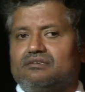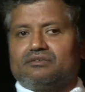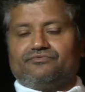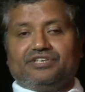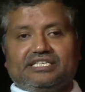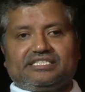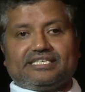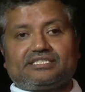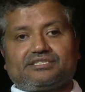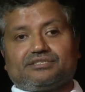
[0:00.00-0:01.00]
we are
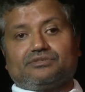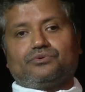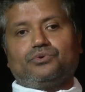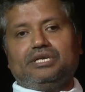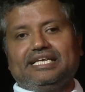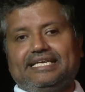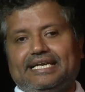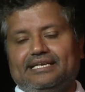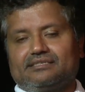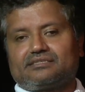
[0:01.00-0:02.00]
just only
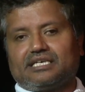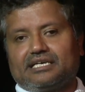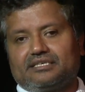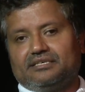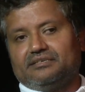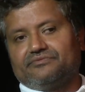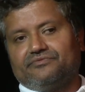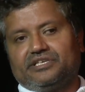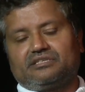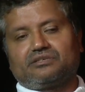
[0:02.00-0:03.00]
getting started
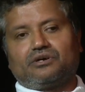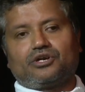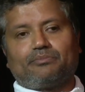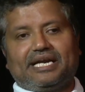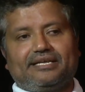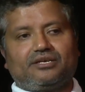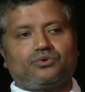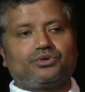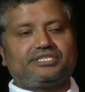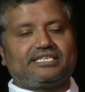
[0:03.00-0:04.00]
with automatic
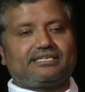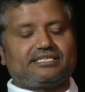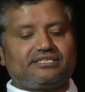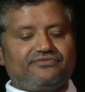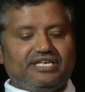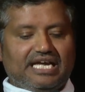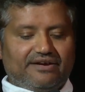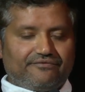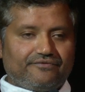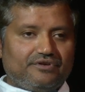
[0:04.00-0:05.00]
code generation. We
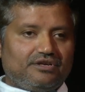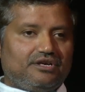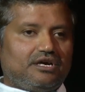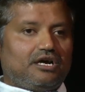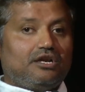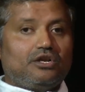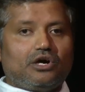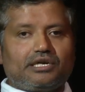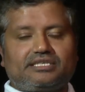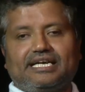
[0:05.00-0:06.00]
have a
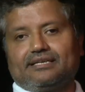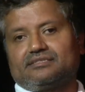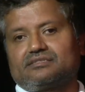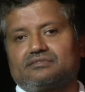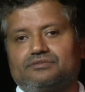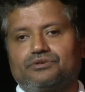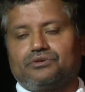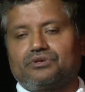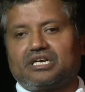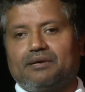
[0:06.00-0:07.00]
lot that is
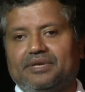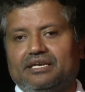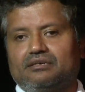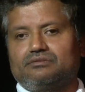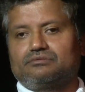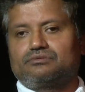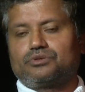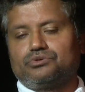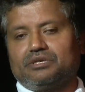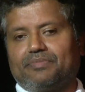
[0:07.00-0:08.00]
coming
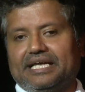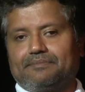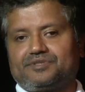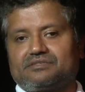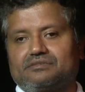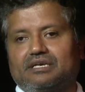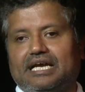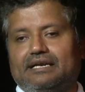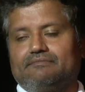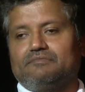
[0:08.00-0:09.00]
through the pipes,
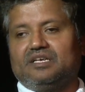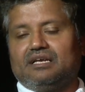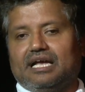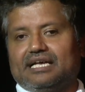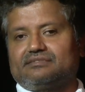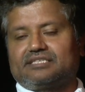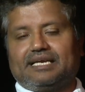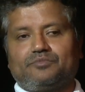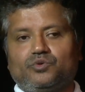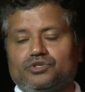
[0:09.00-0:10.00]
and as
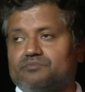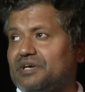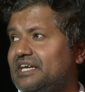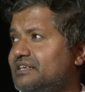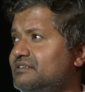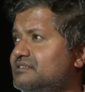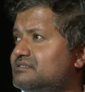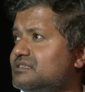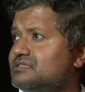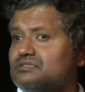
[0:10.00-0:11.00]
time goes by,
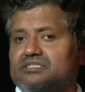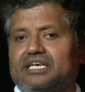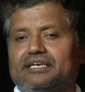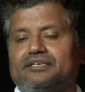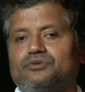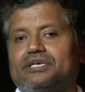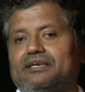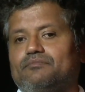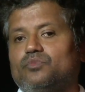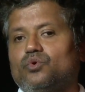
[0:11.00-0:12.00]
this is starting to
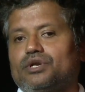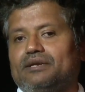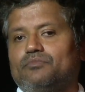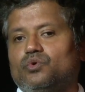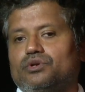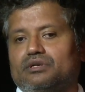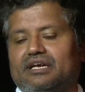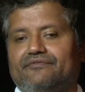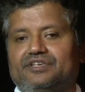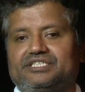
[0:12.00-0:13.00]
get more and more
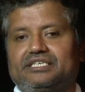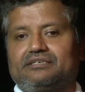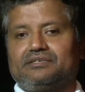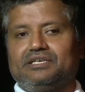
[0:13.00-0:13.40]
efficient.